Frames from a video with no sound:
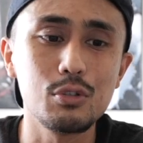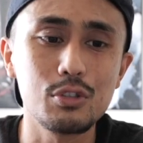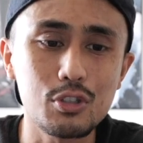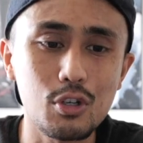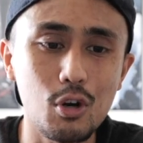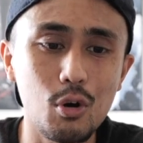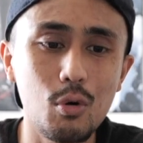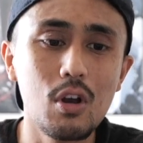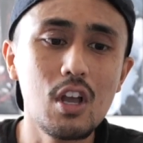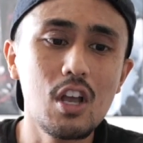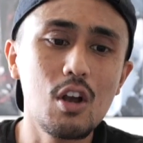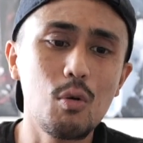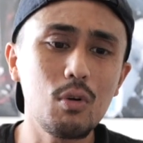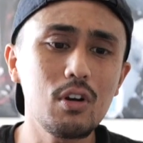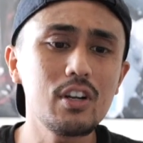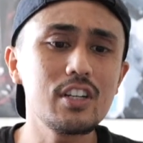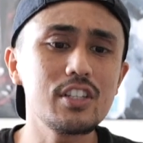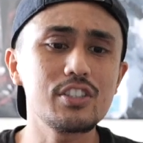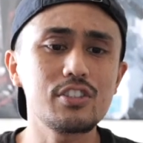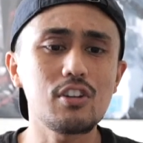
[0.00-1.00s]
So we're
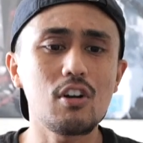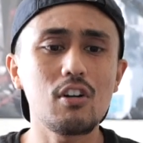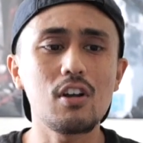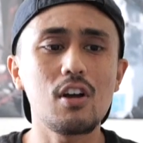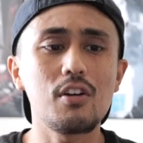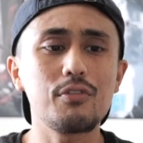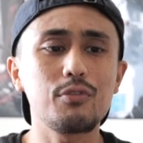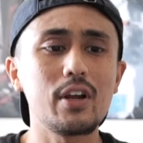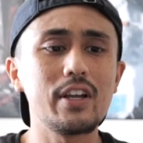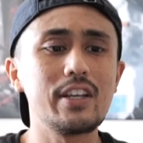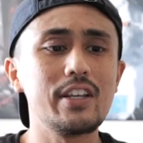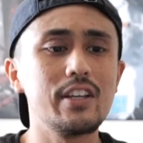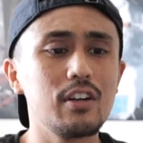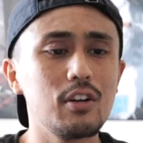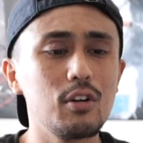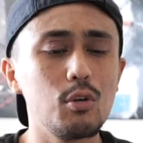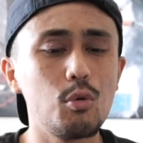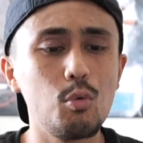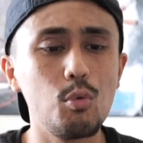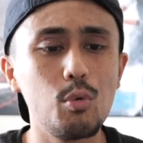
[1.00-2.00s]
going to start off right
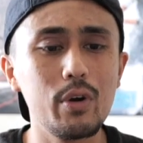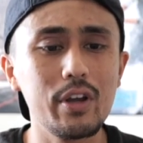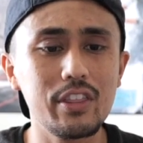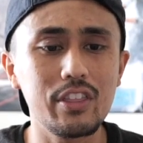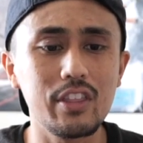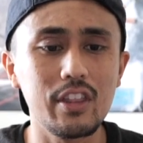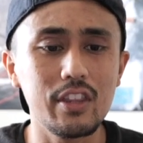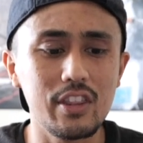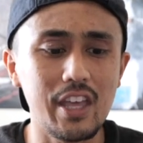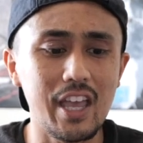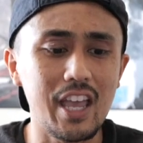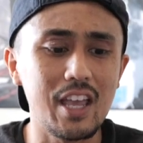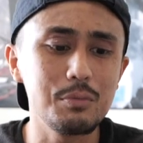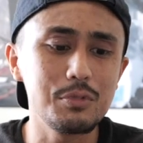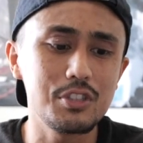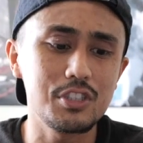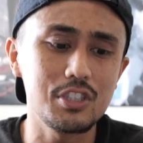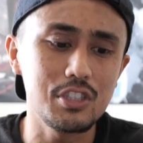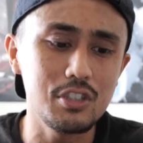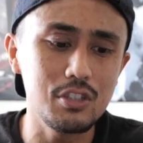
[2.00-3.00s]
here with the
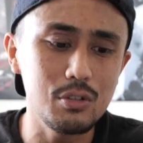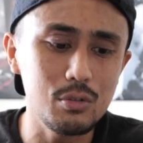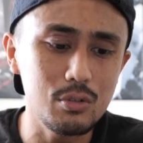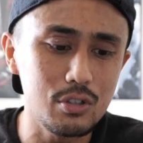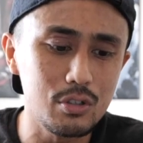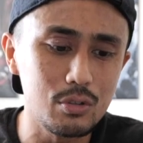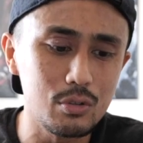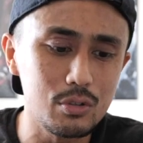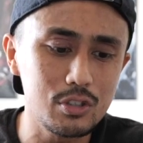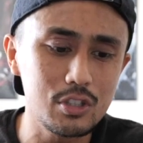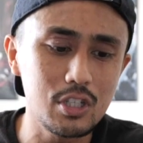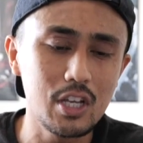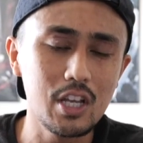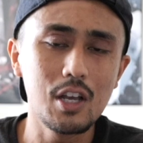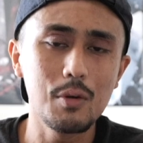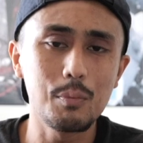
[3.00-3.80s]
MCU news.